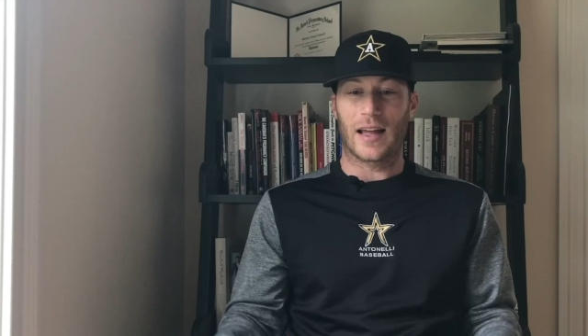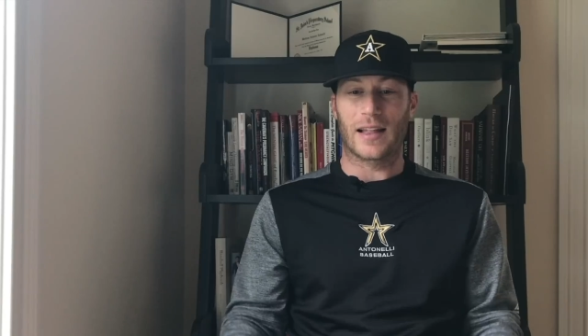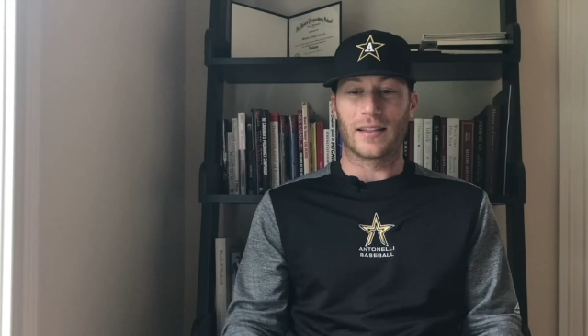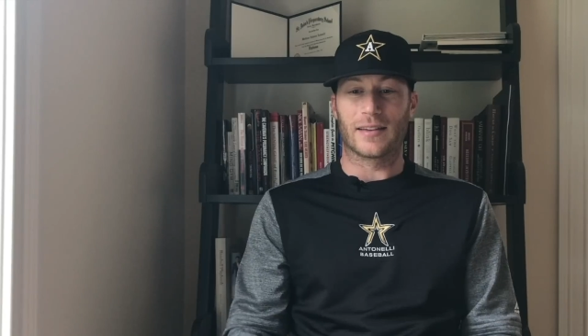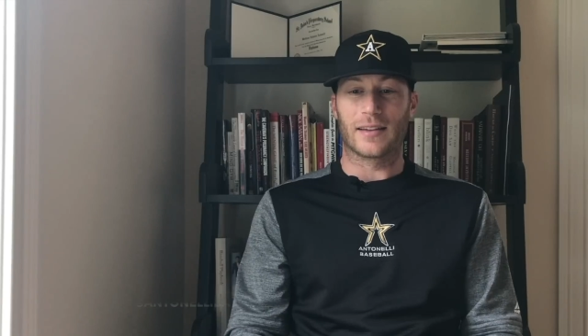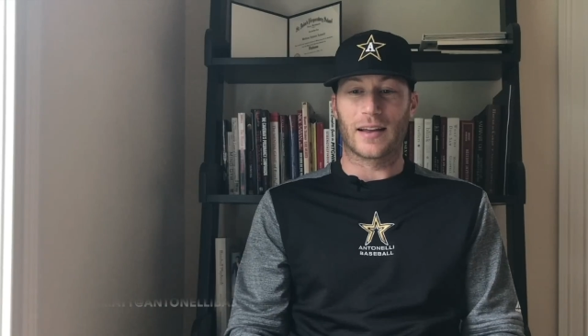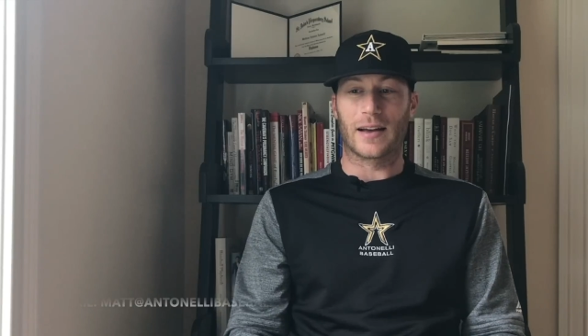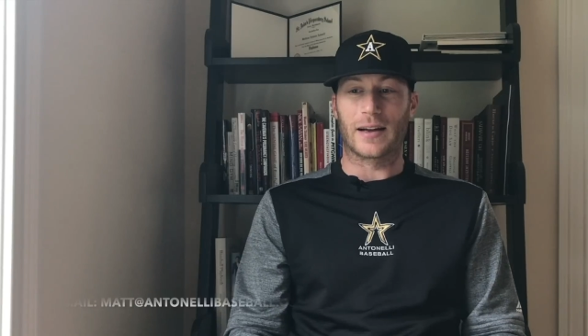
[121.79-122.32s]

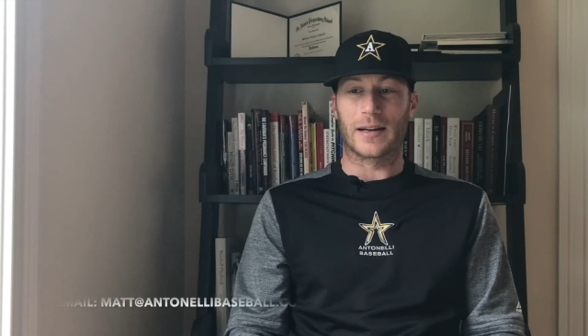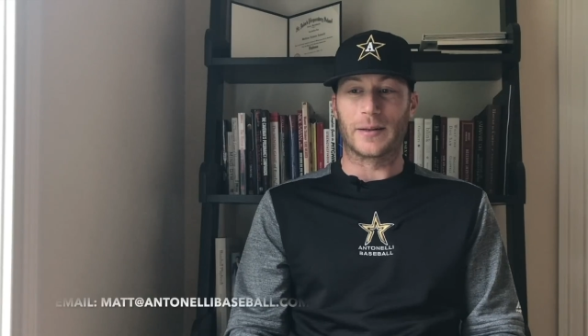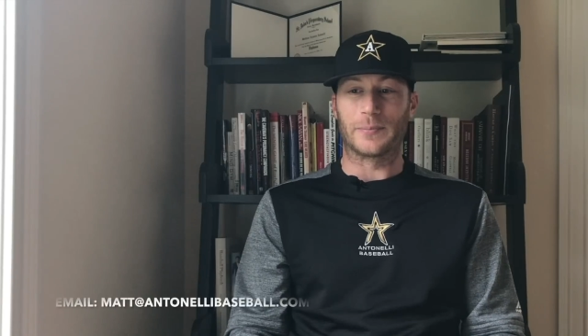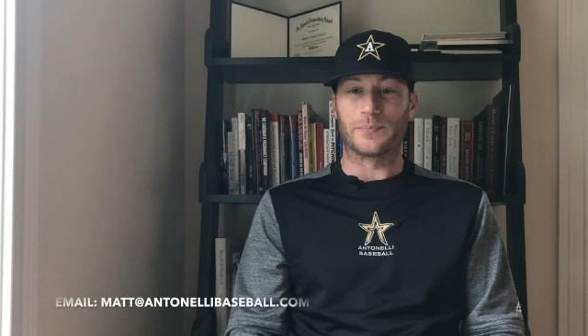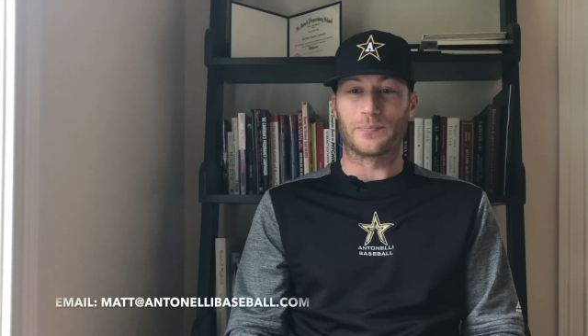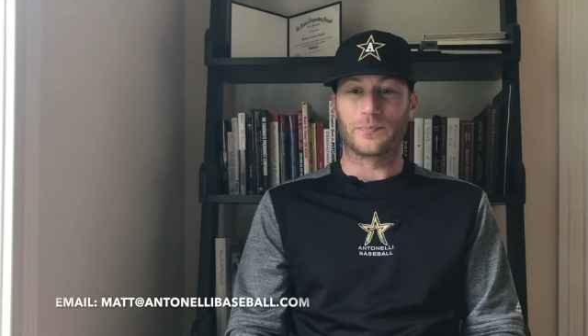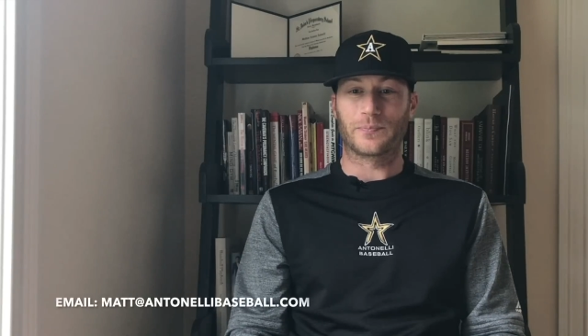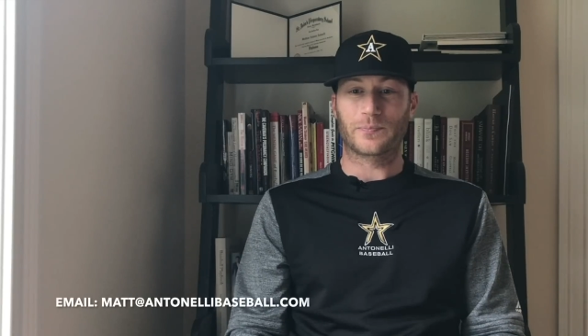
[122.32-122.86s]
And
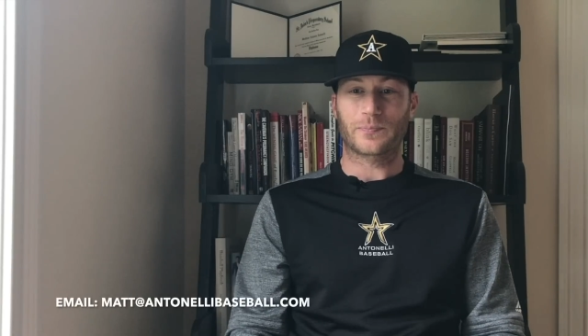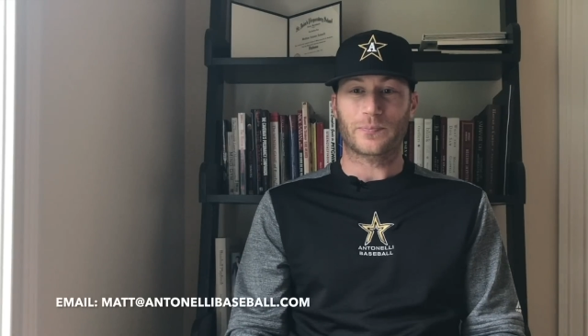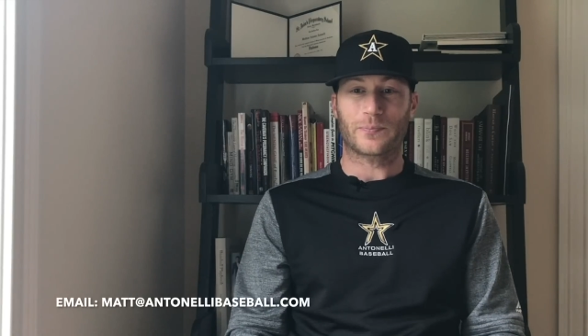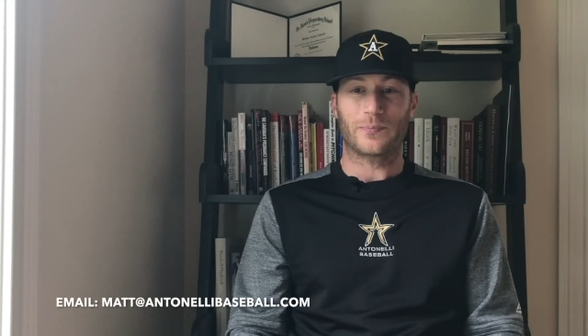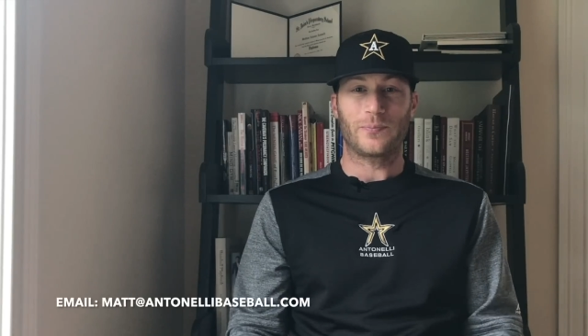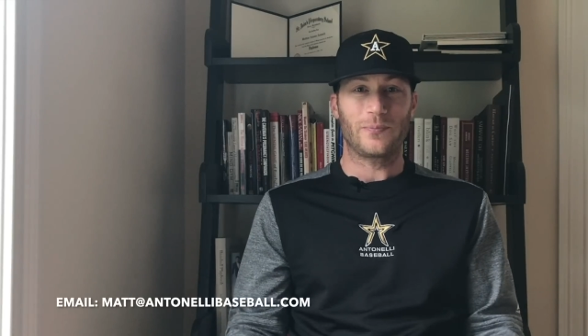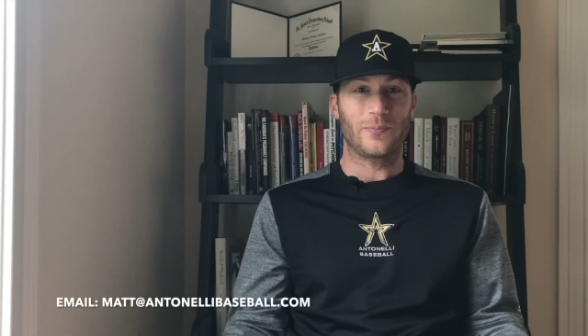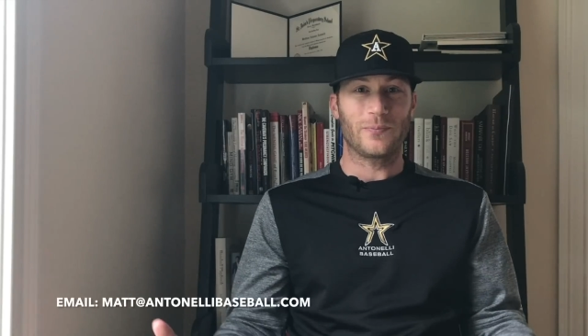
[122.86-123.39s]
um,
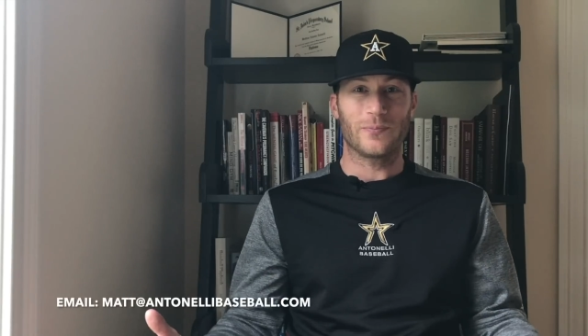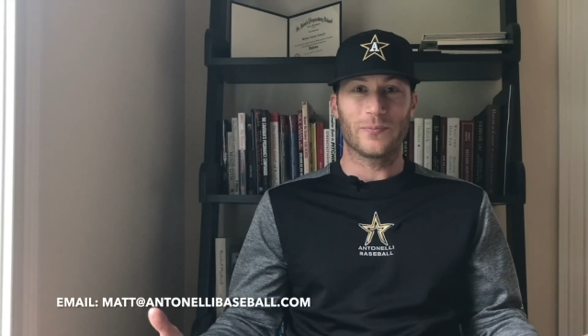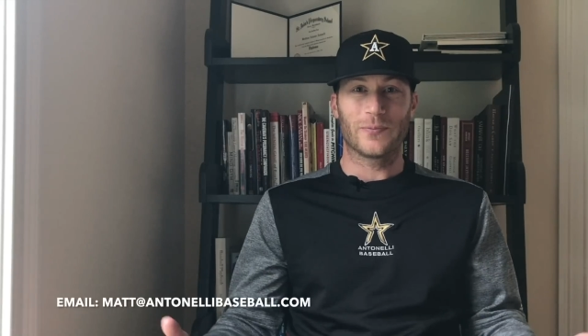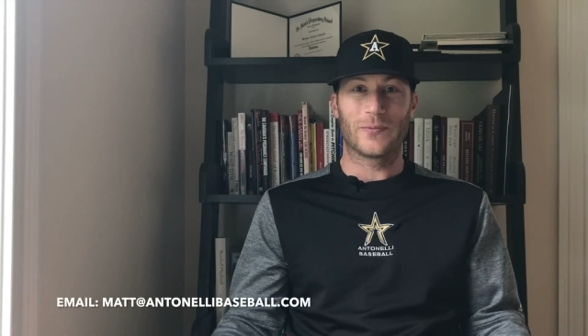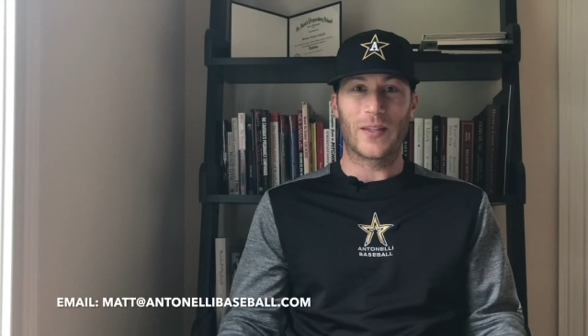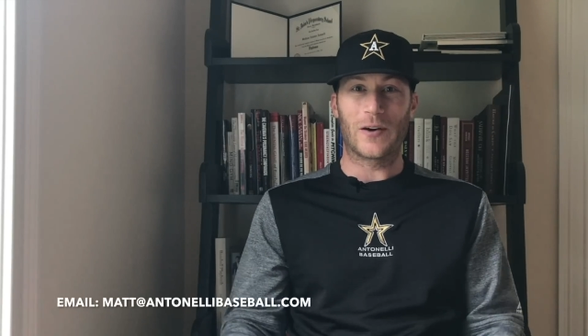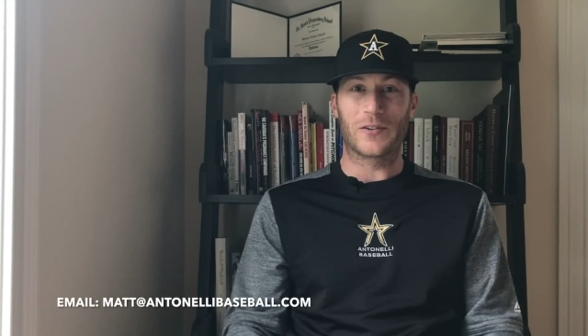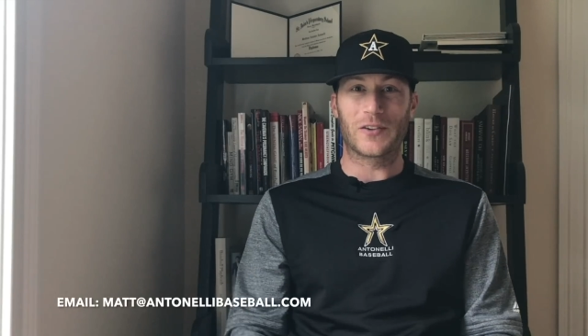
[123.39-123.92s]

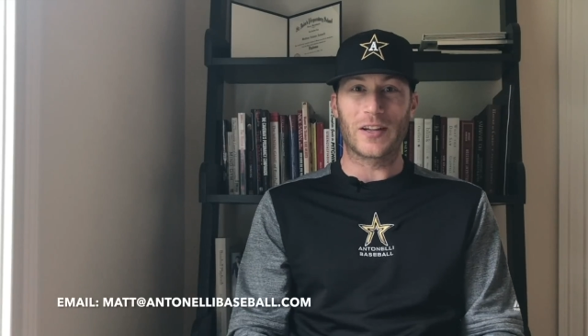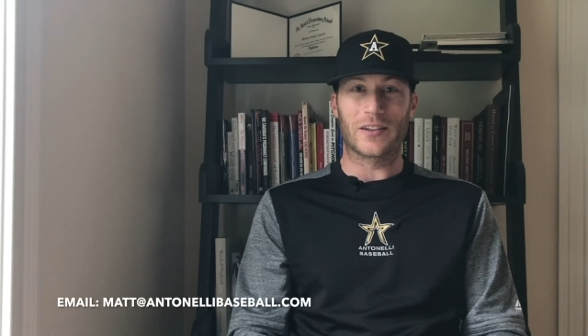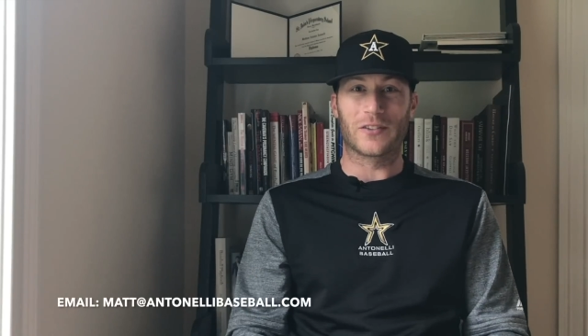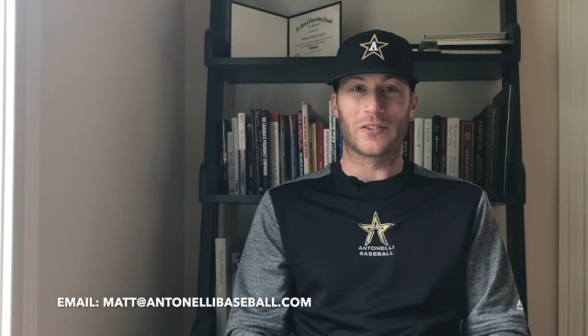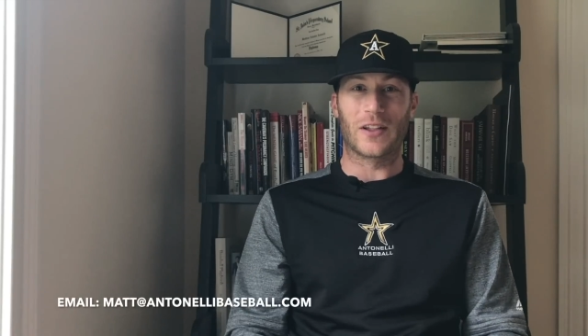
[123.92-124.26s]
that was it.